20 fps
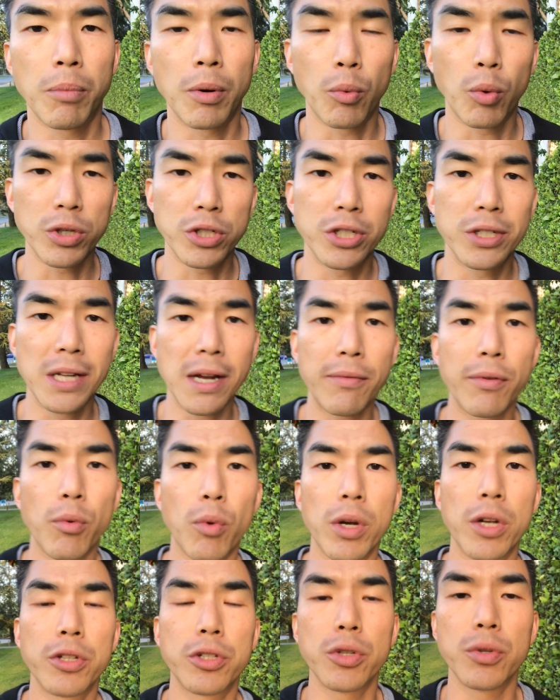But what you never
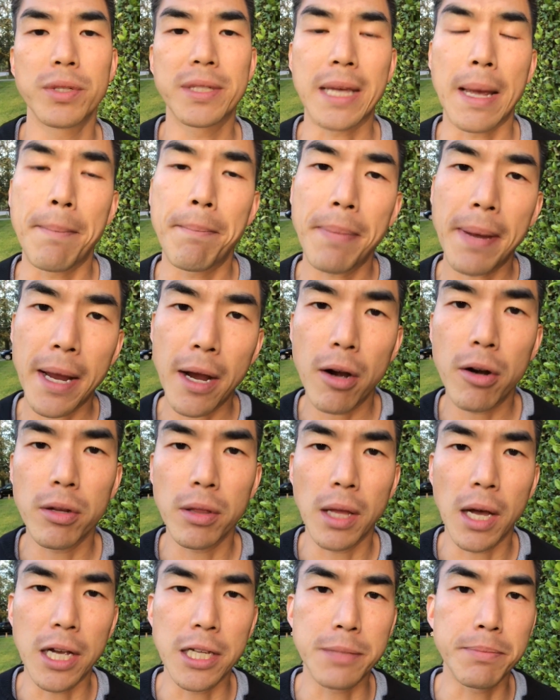want to do is get
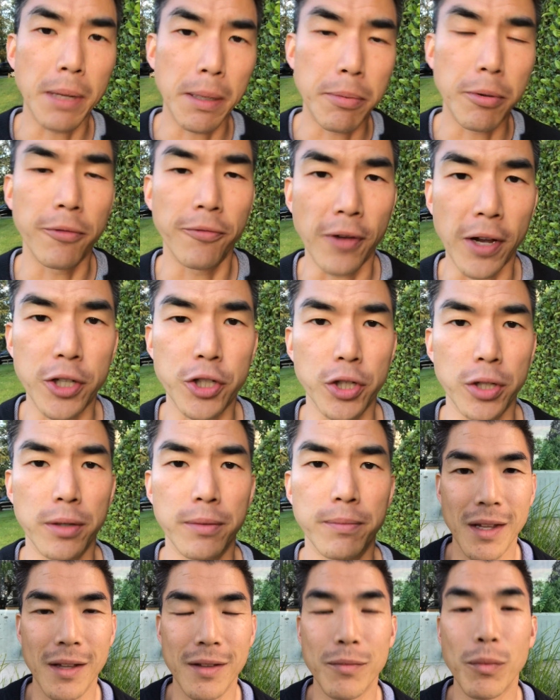paralyzed by perfection.
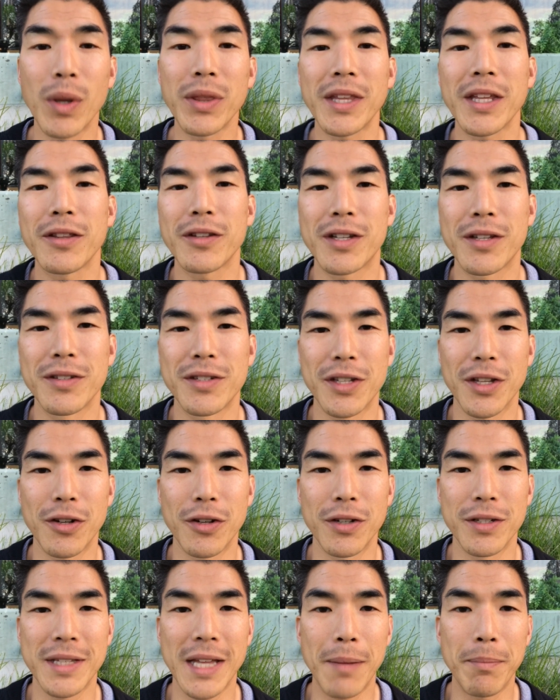And one thing to consider
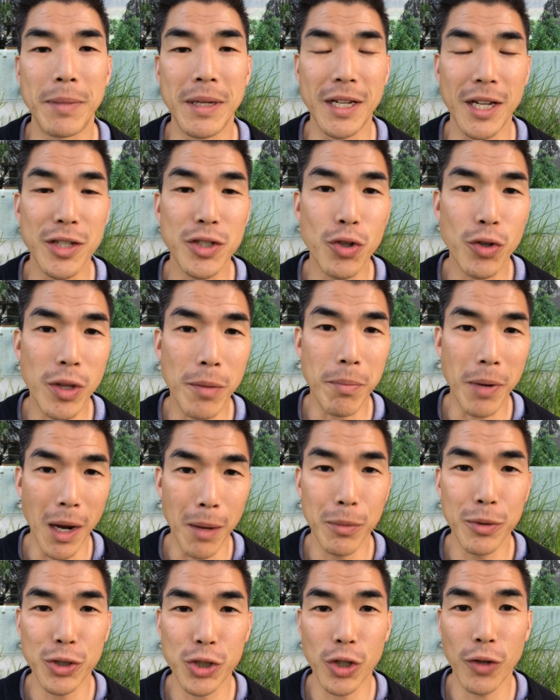is that because you're the
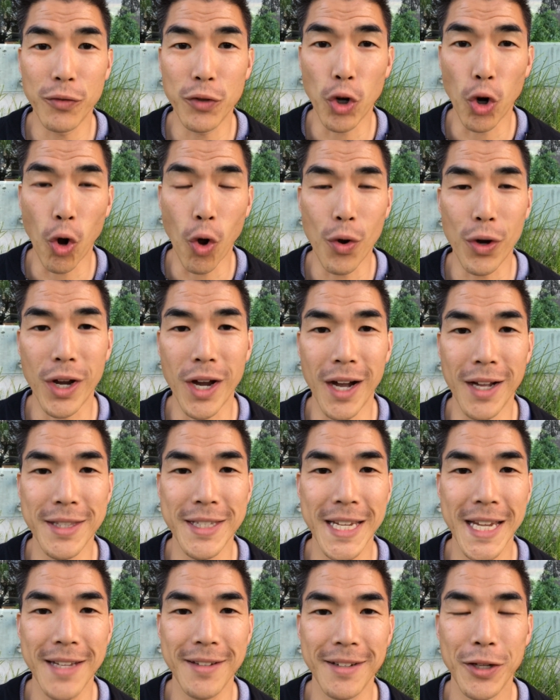publisher of your own
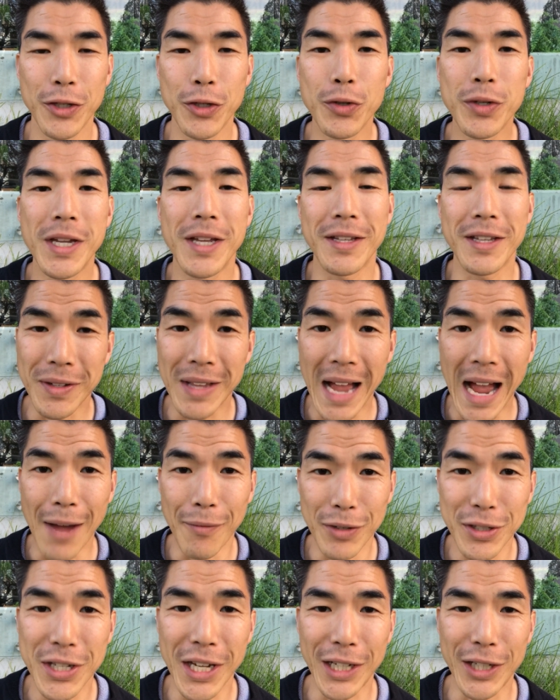content, you can
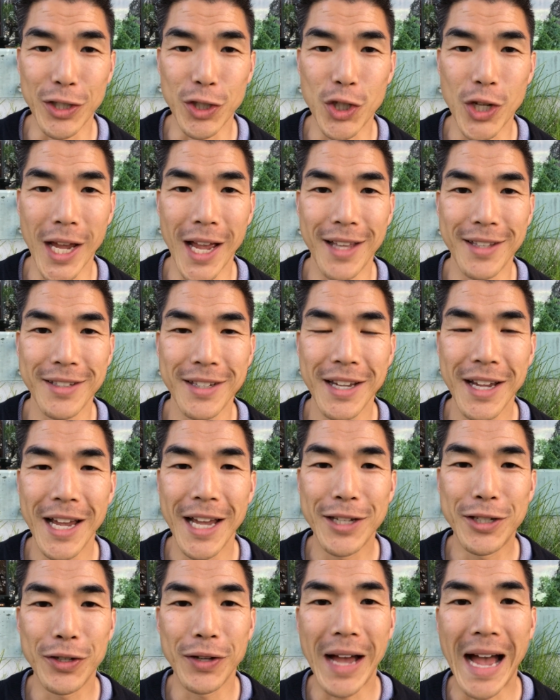have a second chance
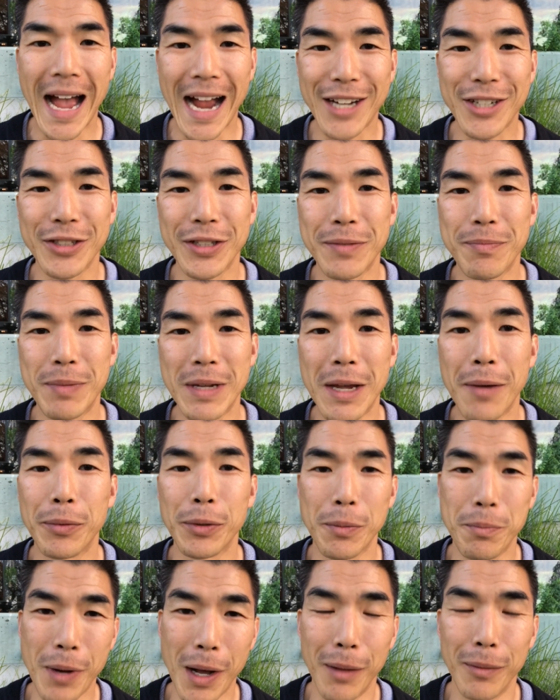and to actually be
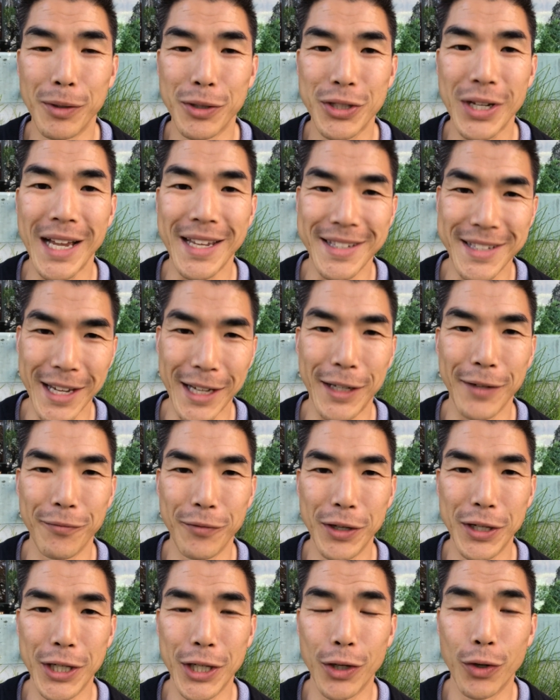able to publish a second
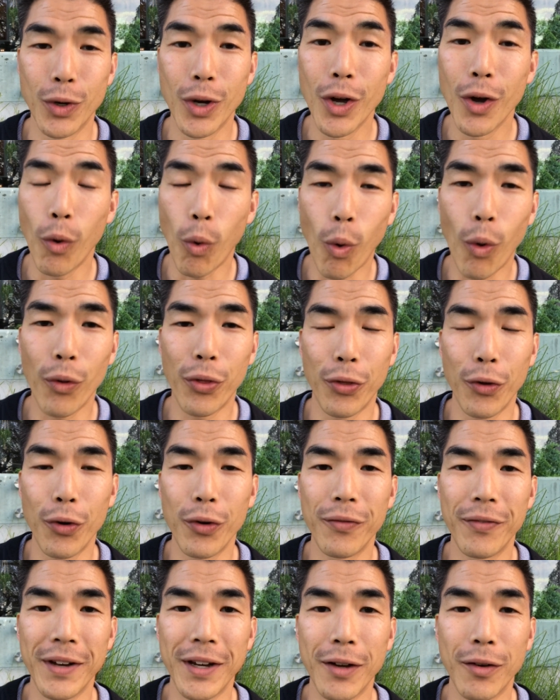video or a
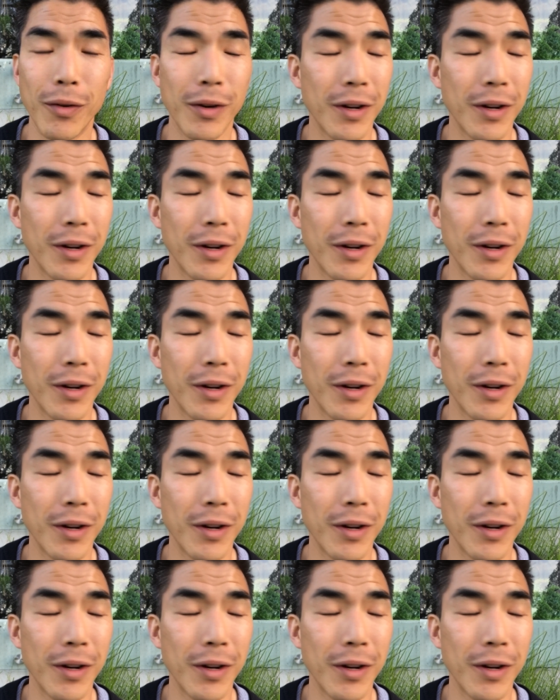third video,